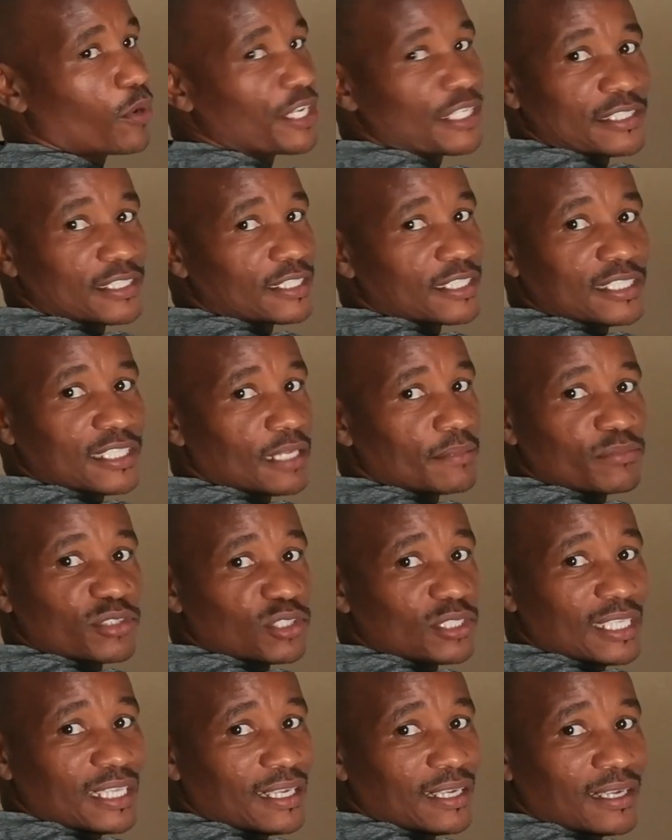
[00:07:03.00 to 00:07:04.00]
point, same
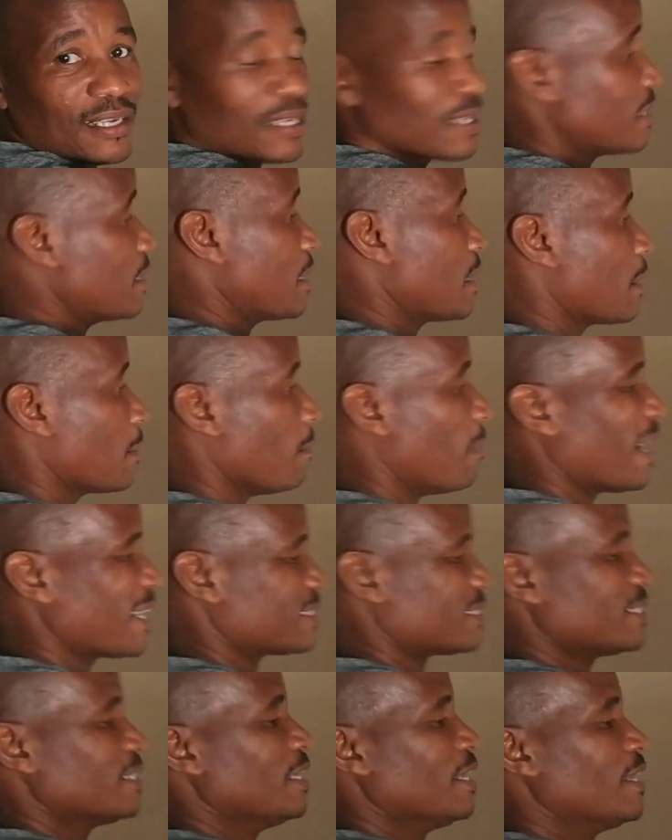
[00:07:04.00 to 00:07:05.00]
thing.
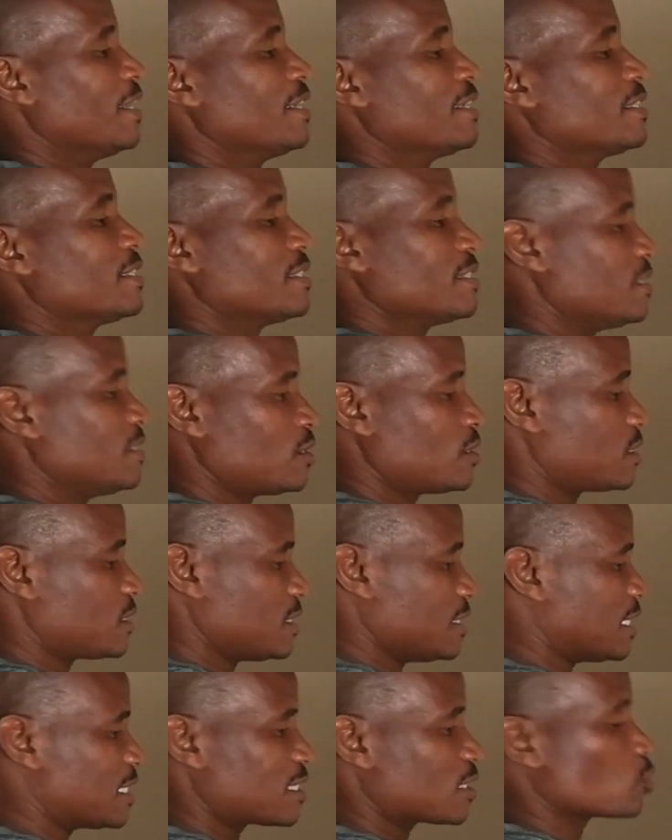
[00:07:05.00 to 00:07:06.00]
But
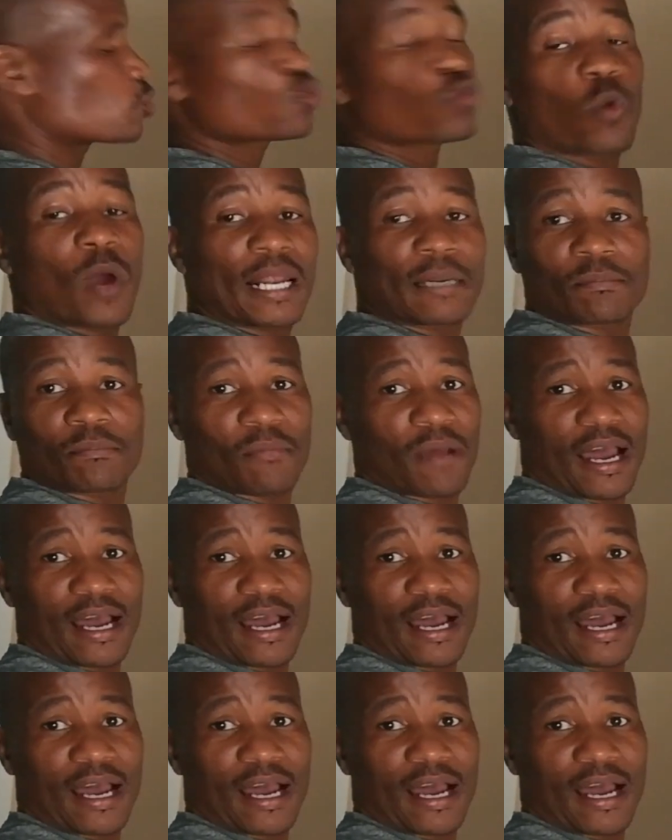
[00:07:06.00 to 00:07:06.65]
this is 1